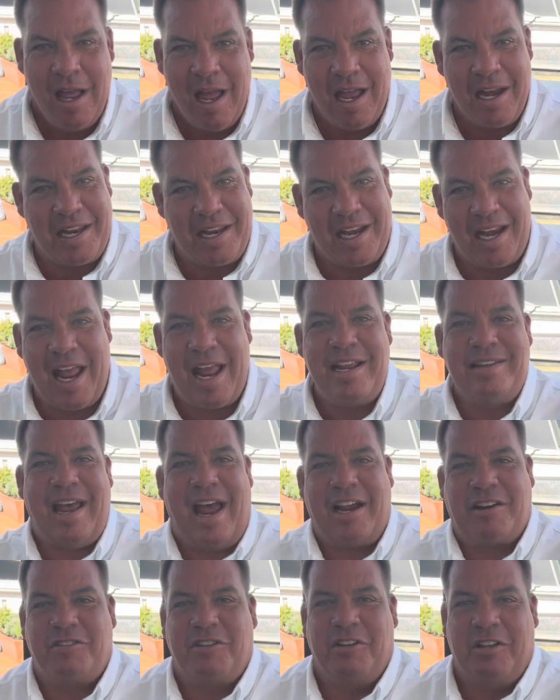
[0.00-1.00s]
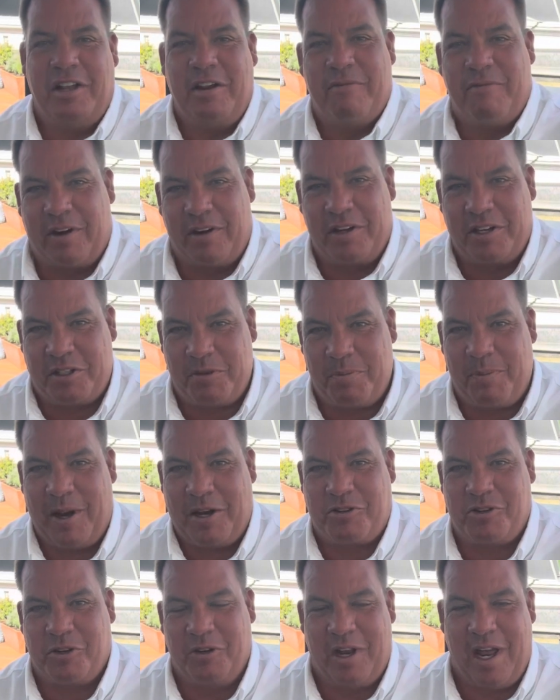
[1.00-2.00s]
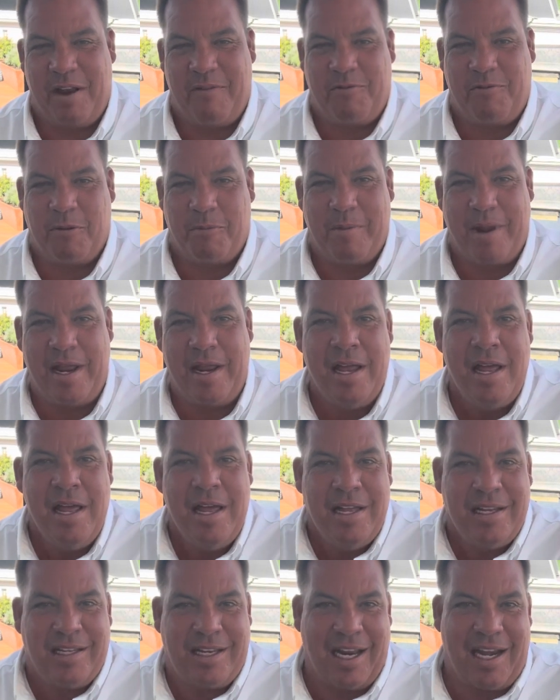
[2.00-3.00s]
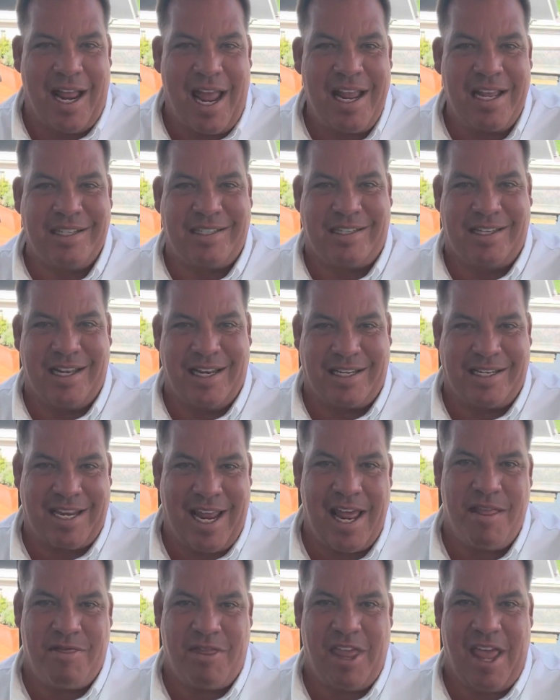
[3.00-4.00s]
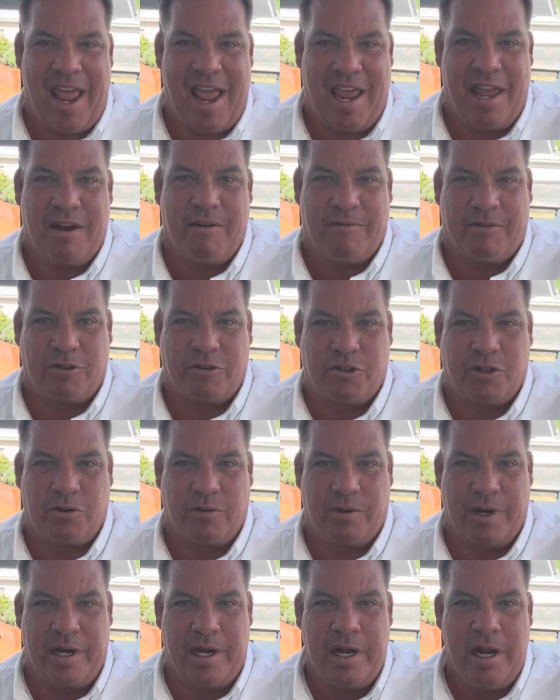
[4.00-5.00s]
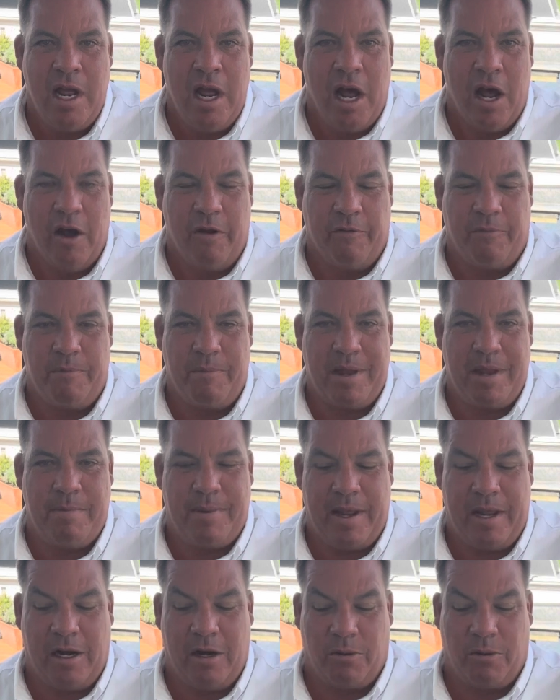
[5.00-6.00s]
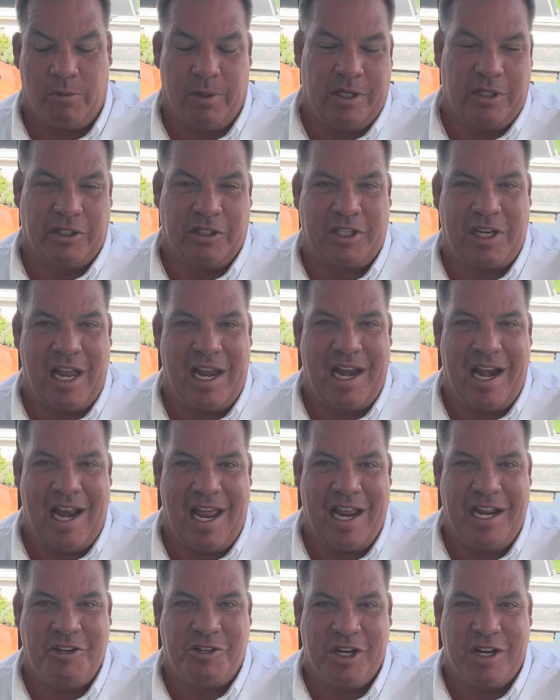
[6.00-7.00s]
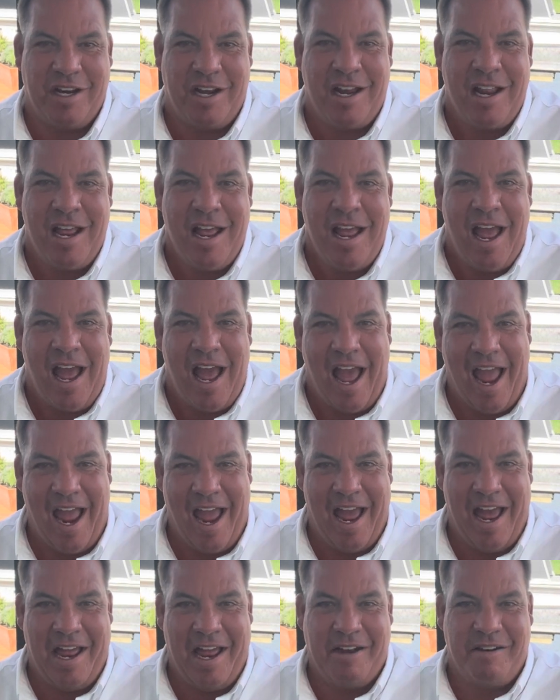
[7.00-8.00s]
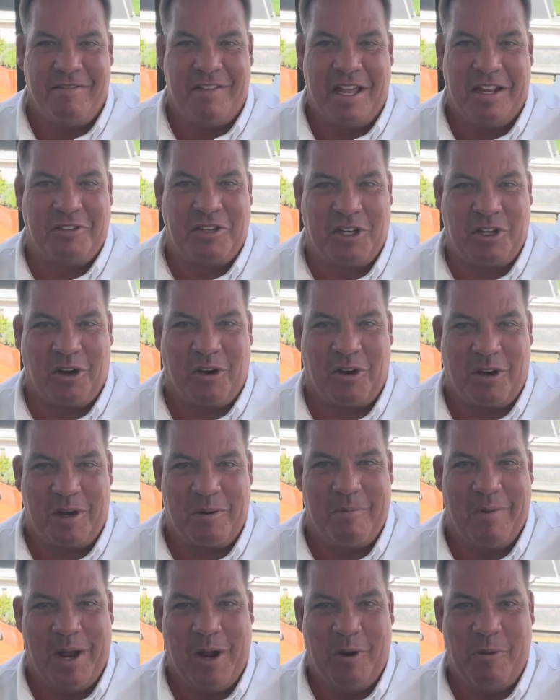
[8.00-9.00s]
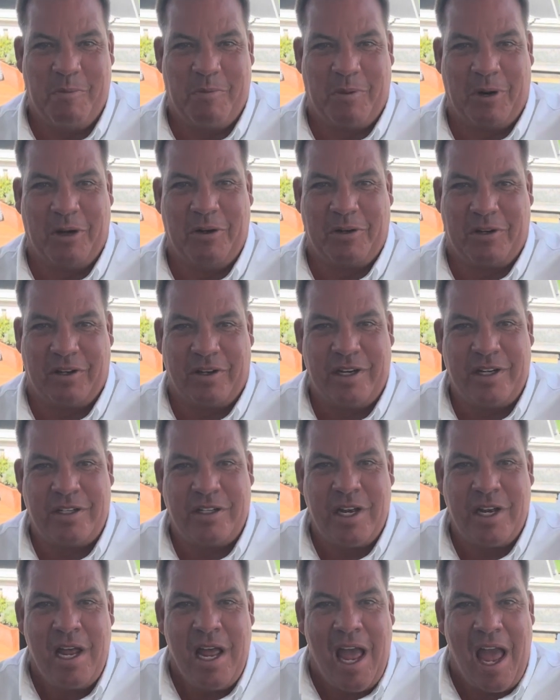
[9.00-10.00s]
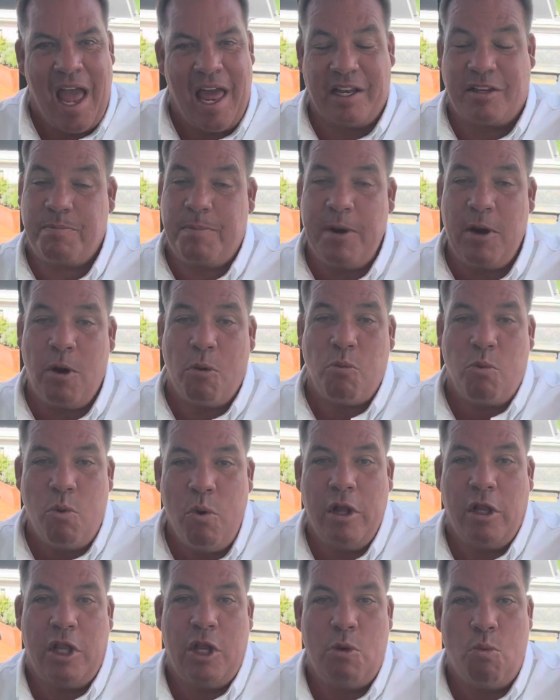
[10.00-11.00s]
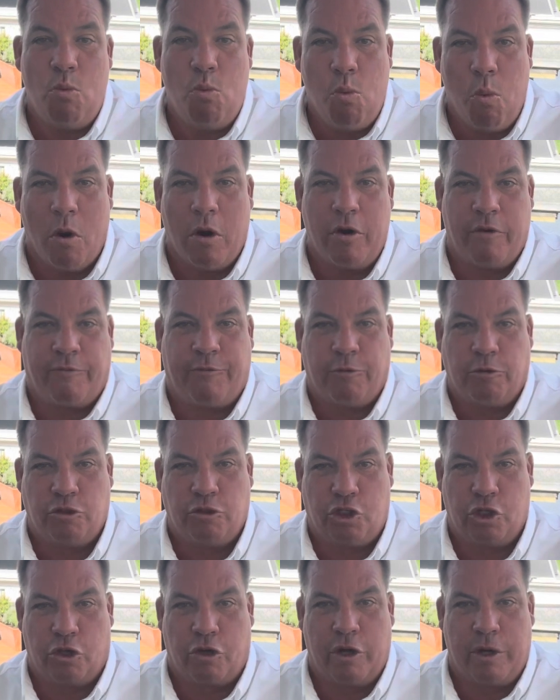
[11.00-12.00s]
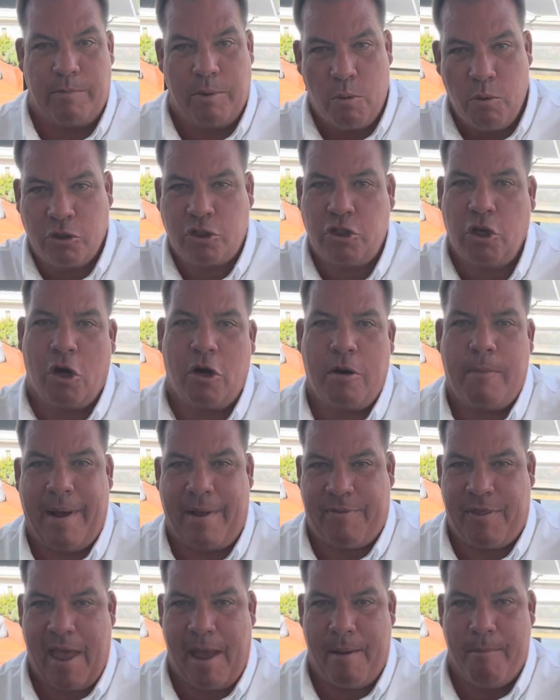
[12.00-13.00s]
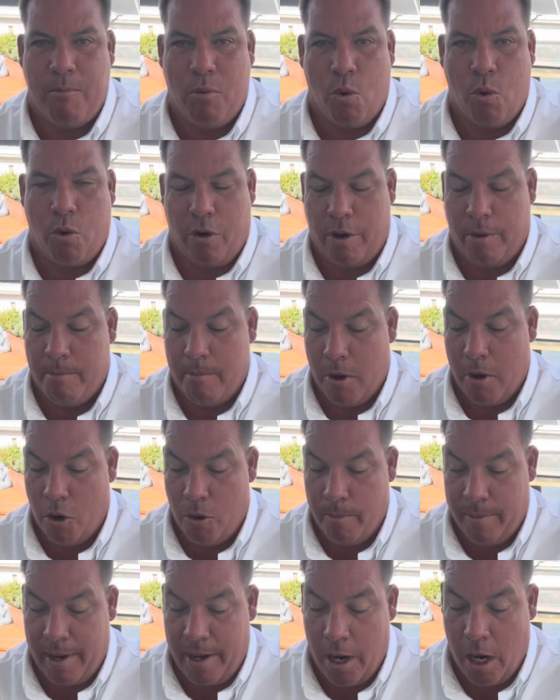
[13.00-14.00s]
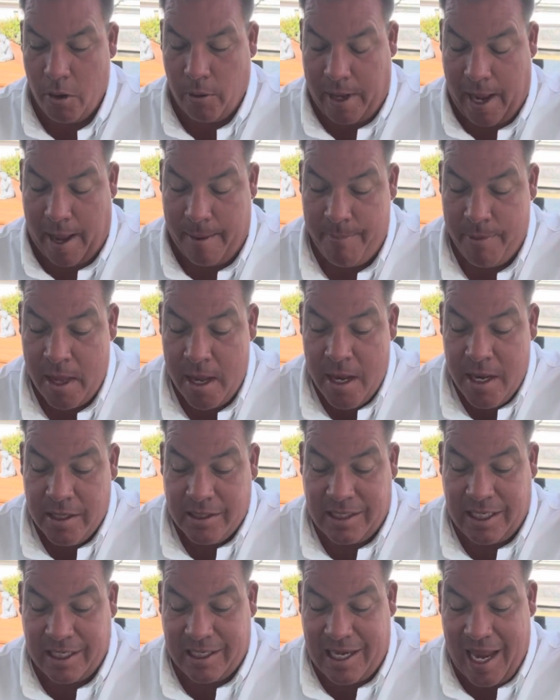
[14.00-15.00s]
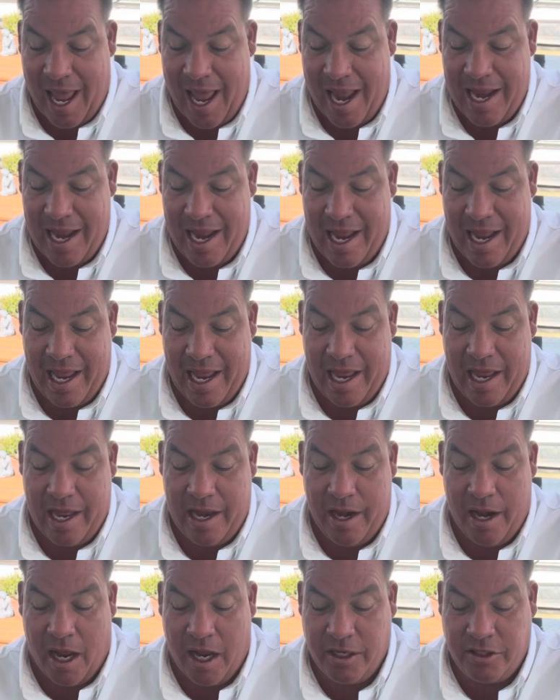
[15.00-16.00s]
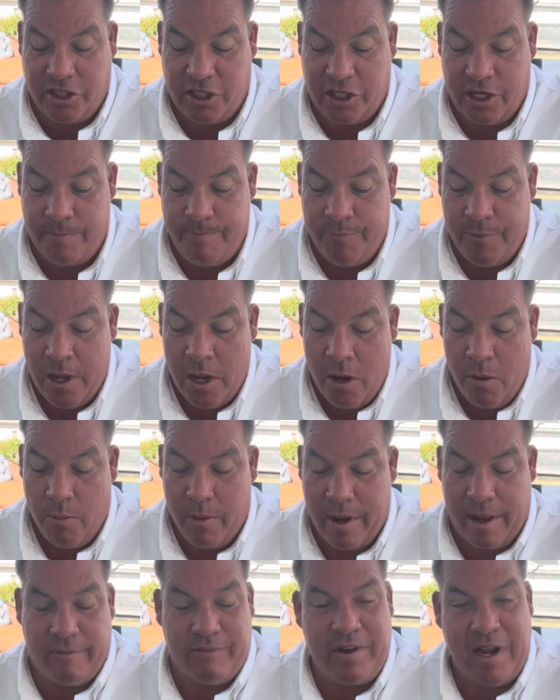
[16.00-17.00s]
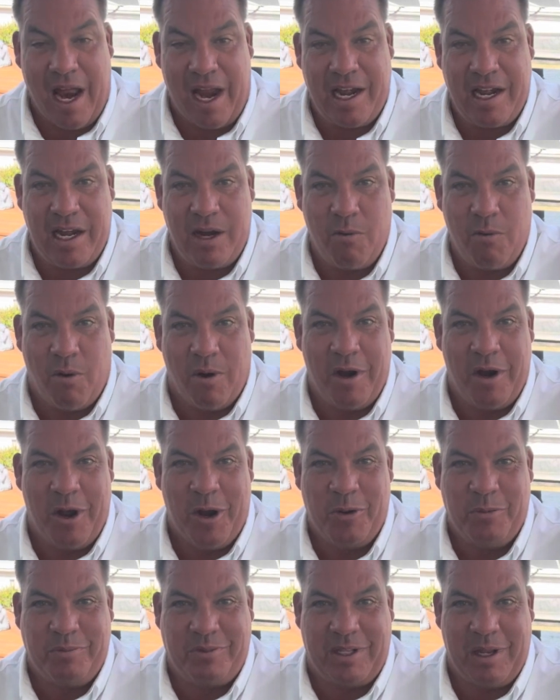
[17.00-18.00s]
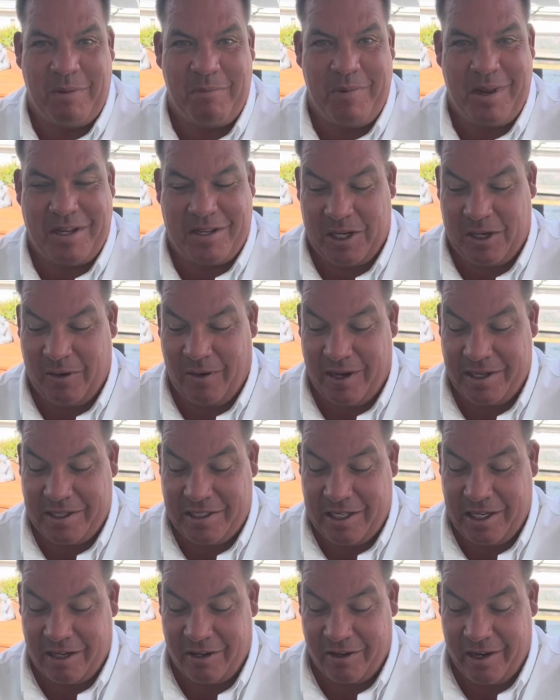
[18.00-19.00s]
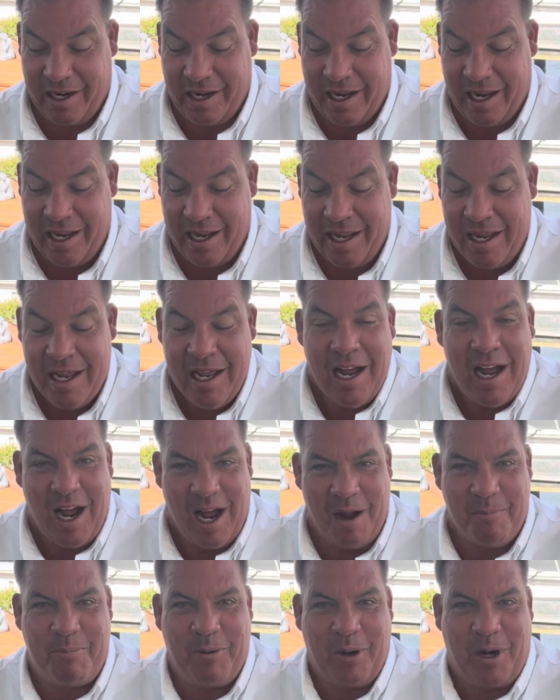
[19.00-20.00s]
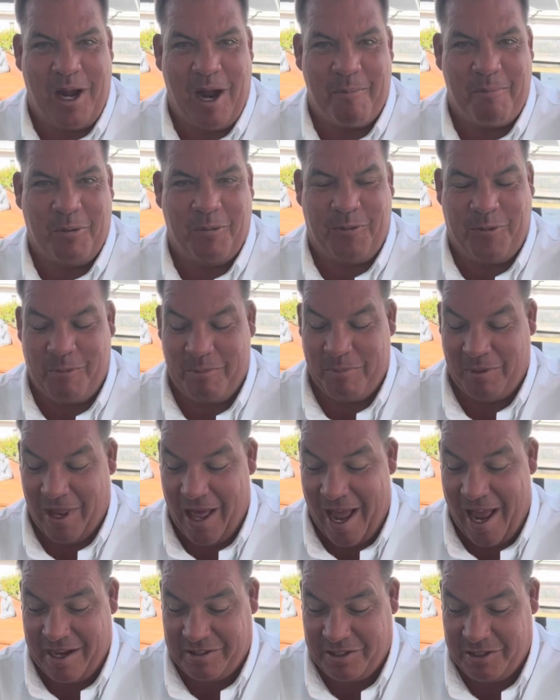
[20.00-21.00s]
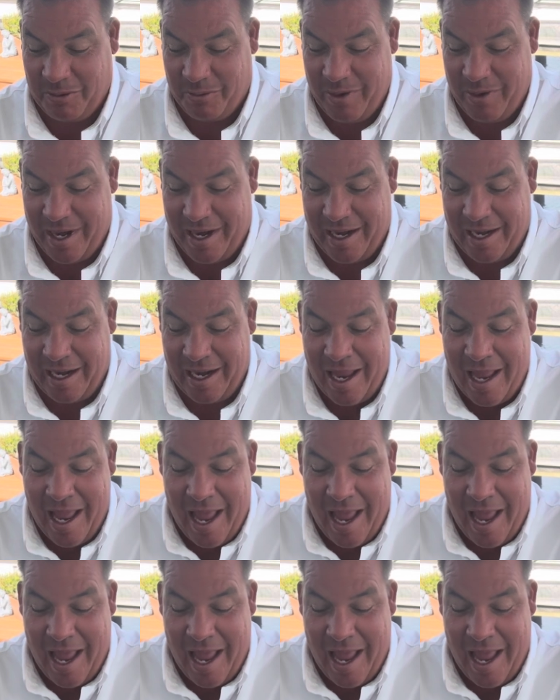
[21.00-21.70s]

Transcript: And today's actually a very special day for me. Today is the 10th anniversary of me being a real estate agent and then starting my own brokerage. And it's been a really wonderful journey, but we'll talk about that more in a moment. Okay, today in Hudson, we have 91 homes that meet the criteria, up a couple from last week.